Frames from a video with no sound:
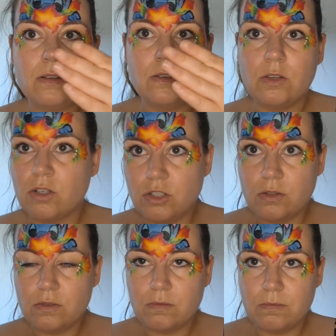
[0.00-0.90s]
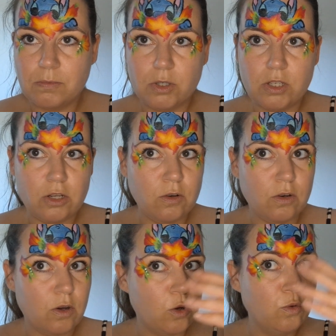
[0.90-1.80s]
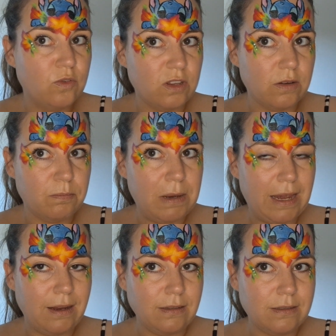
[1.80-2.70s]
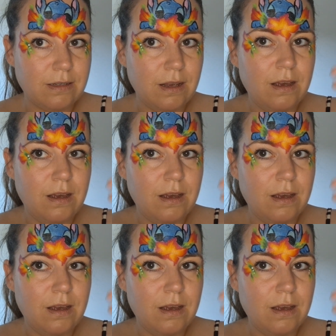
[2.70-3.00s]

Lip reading: you can just put it on over the paint,